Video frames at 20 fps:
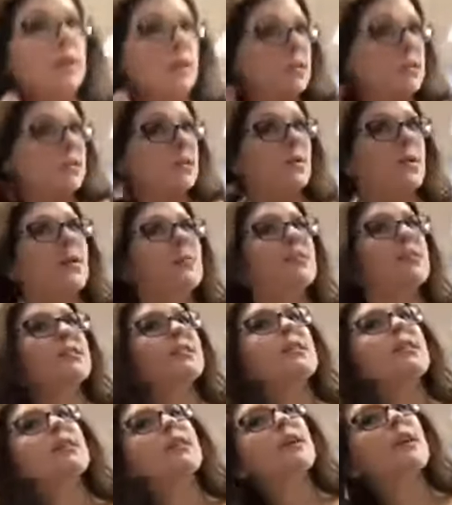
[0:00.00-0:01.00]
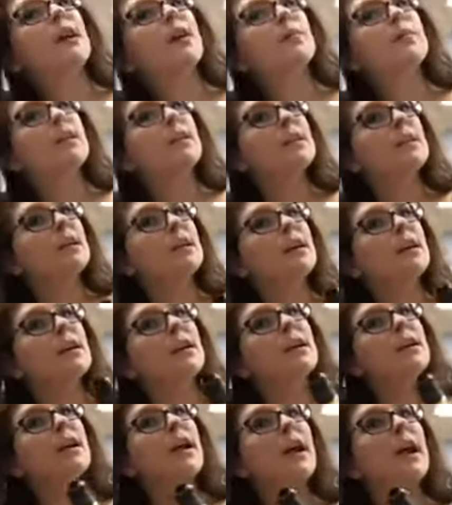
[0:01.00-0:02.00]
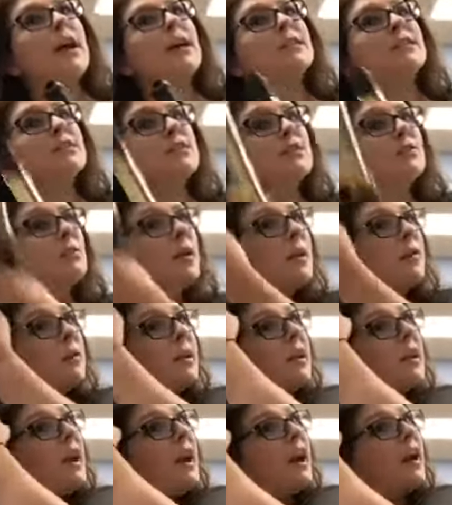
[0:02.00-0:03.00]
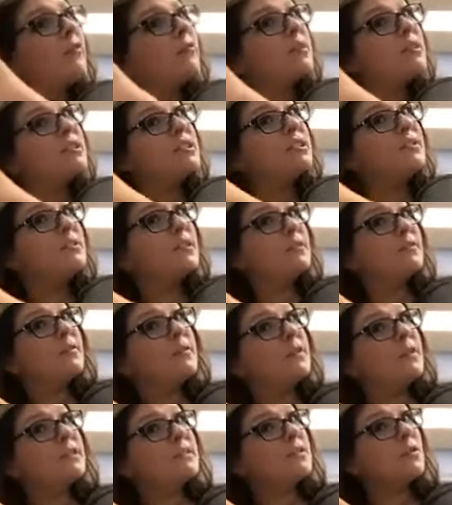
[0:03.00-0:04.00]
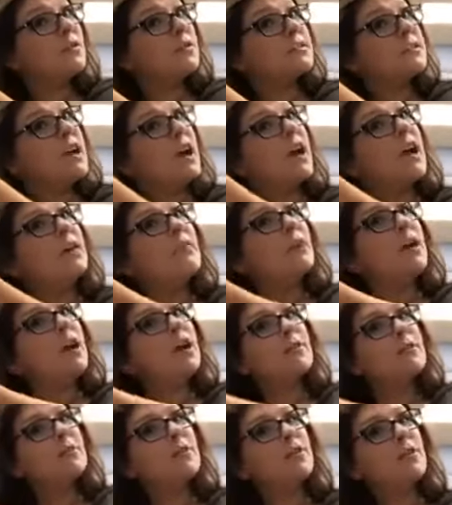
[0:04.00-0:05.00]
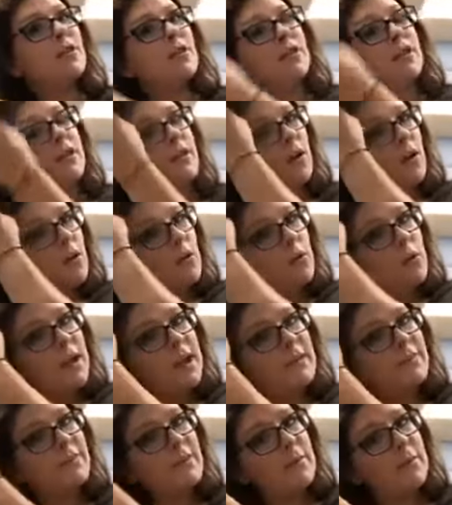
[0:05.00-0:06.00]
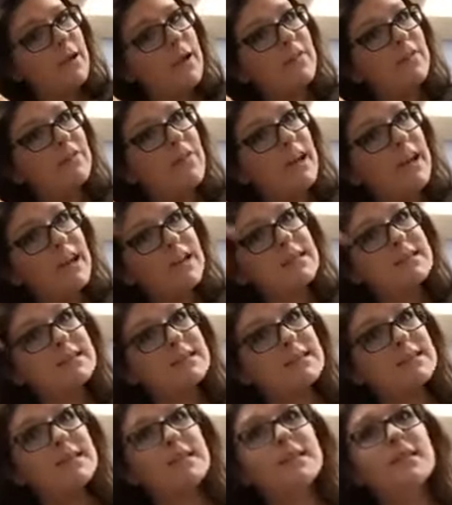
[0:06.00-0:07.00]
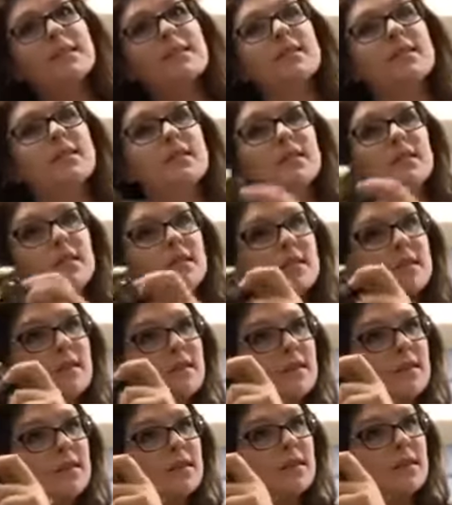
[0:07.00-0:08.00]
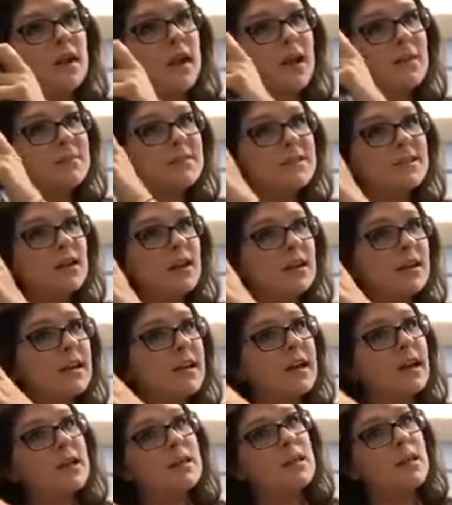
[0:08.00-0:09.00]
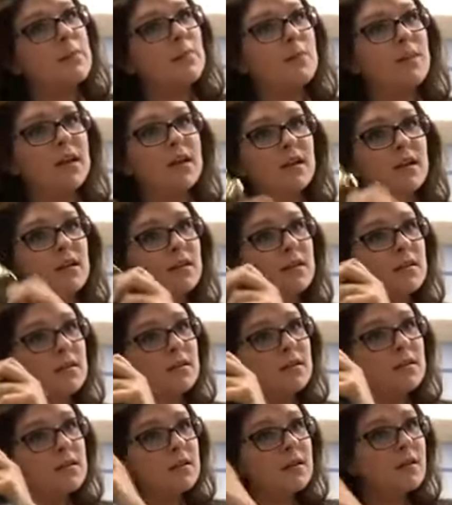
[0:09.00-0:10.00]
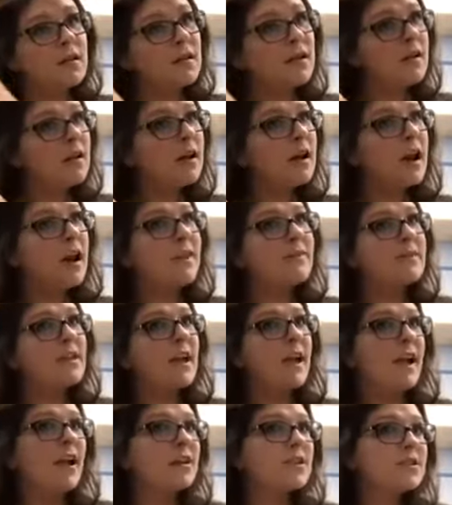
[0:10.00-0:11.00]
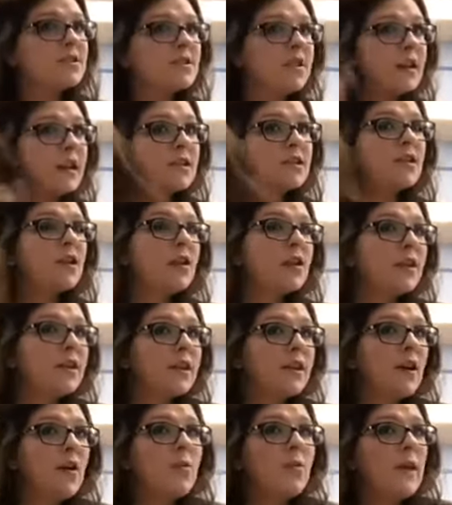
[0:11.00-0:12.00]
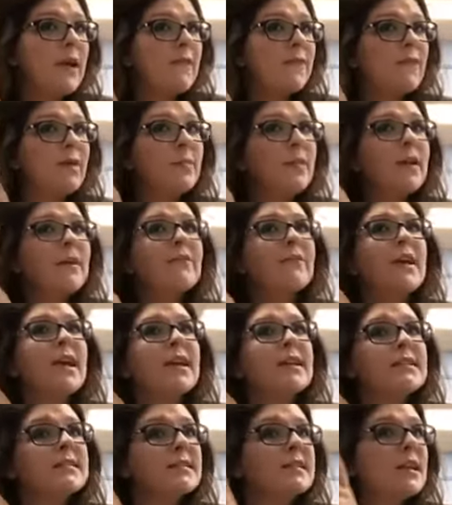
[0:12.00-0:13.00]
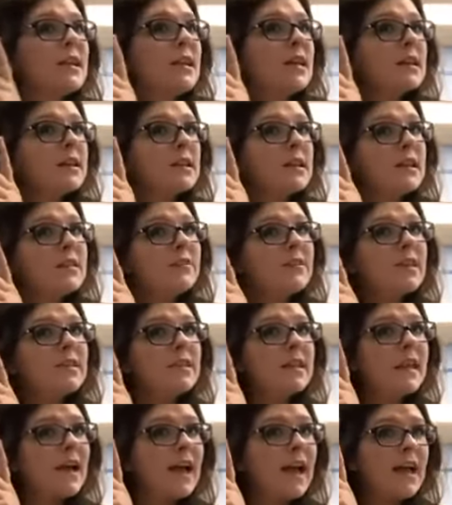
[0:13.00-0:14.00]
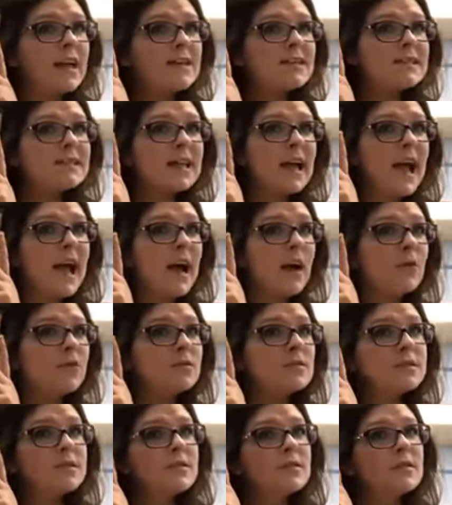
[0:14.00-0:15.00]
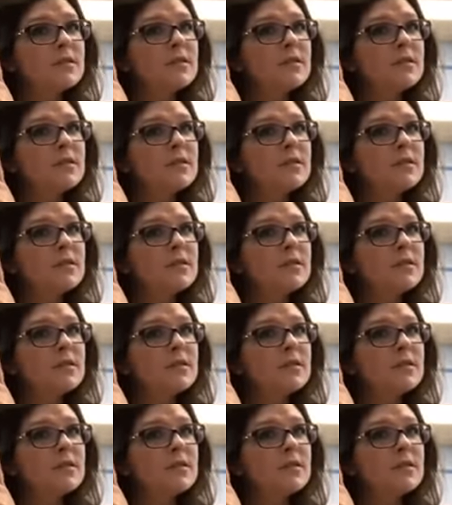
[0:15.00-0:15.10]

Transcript: So I'm just gonna come in here and do what we have been doing for this whole time. I'm curling away from my face. I'm starting in the middle of the hair strand, curling away from my face, leaving the ends out,